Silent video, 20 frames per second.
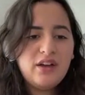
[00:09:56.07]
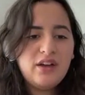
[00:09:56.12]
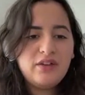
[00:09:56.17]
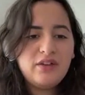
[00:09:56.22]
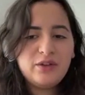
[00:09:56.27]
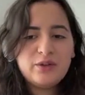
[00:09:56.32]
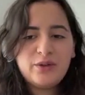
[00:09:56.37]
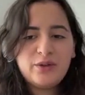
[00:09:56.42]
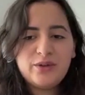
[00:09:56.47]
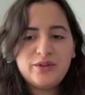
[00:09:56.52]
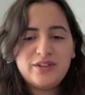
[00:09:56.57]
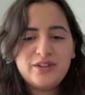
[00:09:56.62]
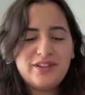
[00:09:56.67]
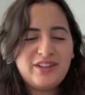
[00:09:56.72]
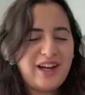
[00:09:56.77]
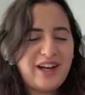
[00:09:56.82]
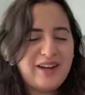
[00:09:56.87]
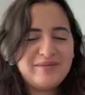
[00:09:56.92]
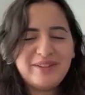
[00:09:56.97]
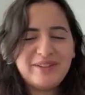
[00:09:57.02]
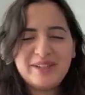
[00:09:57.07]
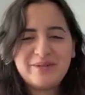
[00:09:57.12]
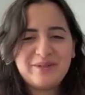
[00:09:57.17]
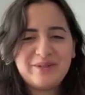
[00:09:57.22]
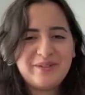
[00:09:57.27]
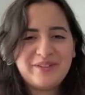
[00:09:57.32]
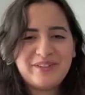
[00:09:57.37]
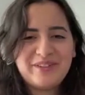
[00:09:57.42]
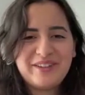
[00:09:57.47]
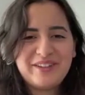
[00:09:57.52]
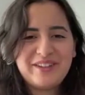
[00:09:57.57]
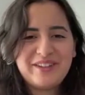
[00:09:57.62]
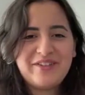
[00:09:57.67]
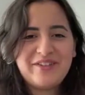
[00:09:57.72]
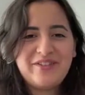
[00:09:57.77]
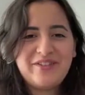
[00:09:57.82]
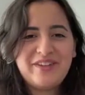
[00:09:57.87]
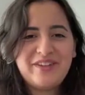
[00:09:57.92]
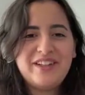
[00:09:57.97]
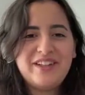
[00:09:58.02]
even though the timelines were really
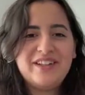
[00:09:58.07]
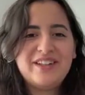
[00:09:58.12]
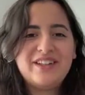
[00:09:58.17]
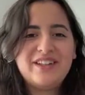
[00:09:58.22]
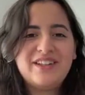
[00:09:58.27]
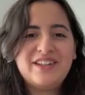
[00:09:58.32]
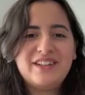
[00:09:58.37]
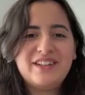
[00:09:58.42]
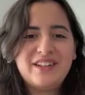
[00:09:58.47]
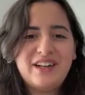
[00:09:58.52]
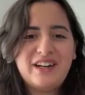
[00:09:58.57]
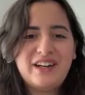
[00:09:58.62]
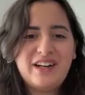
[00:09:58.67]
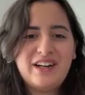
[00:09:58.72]
different,